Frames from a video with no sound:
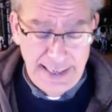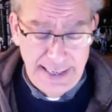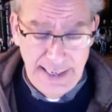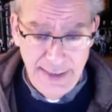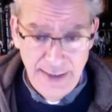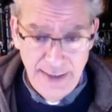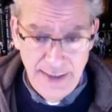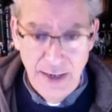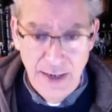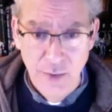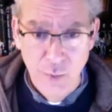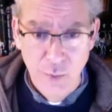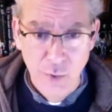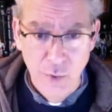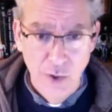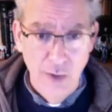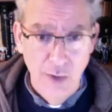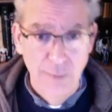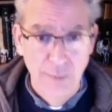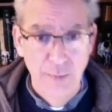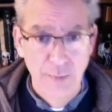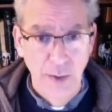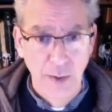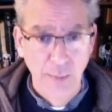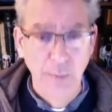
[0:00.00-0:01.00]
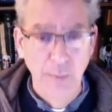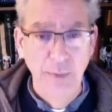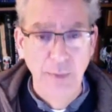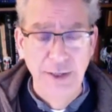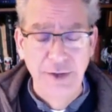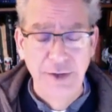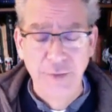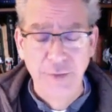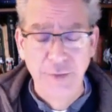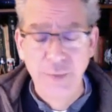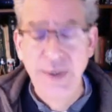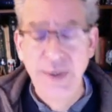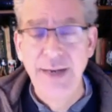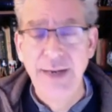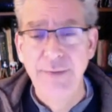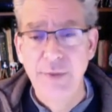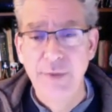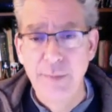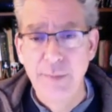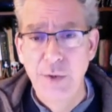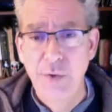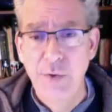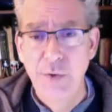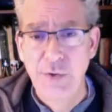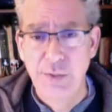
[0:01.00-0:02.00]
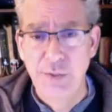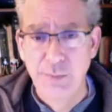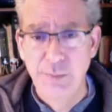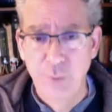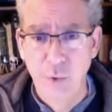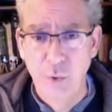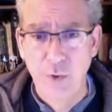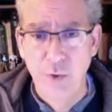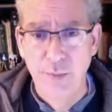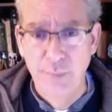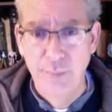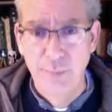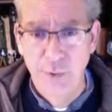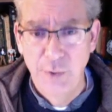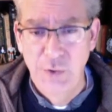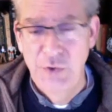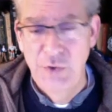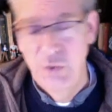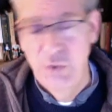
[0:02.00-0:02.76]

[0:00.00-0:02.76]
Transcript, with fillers: and they were probably three of the most important books.